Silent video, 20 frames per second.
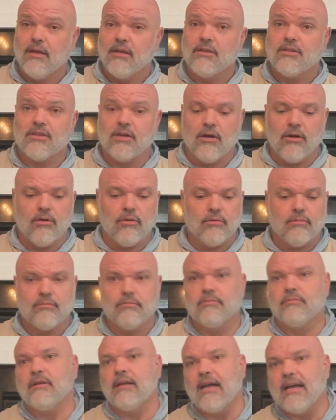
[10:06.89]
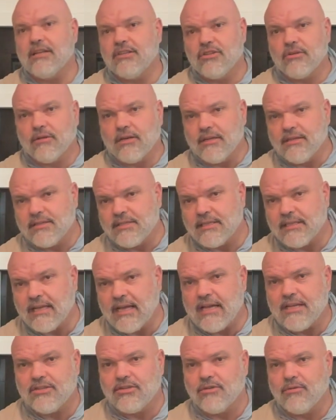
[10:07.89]
So as
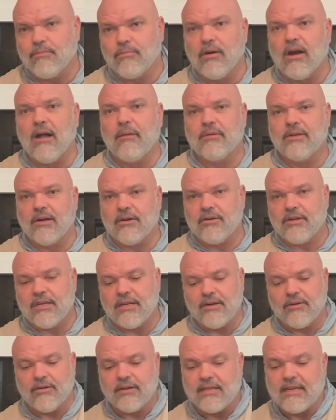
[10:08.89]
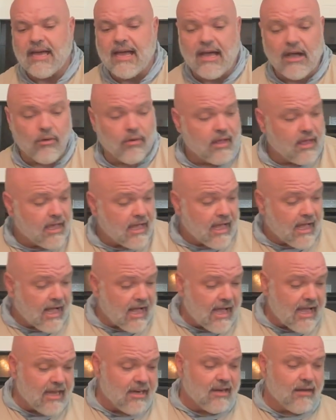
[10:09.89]
you probably are hearing now,
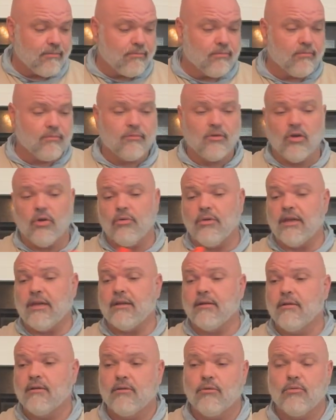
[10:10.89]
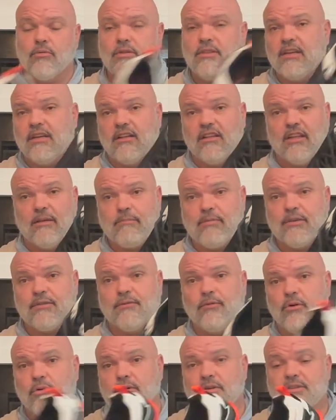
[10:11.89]
I ended up going with the Olympus
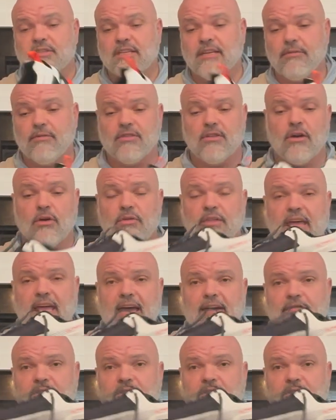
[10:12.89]
4s, even though they have